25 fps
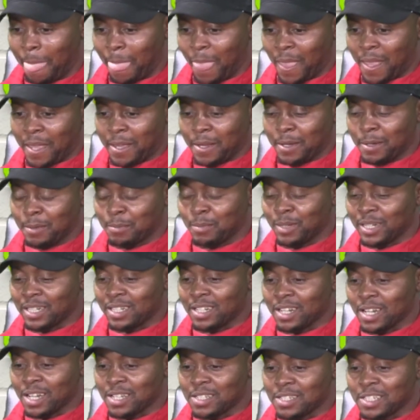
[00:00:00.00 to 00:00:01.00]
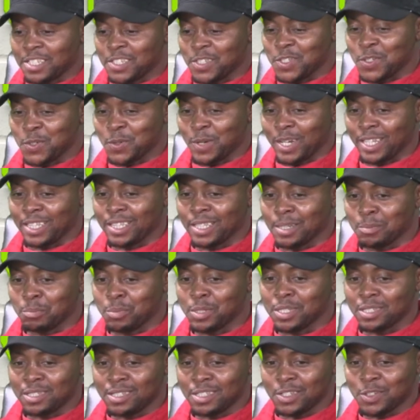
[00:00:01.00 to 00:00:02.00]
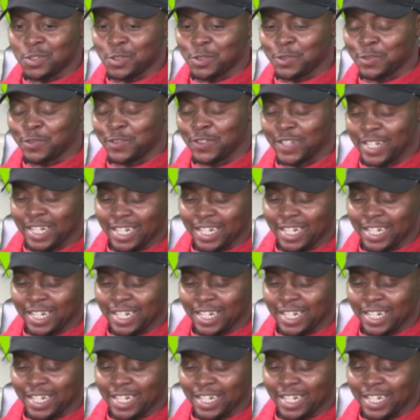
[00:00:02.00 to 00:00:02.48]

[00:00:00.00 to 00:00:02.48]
But since you are in the business of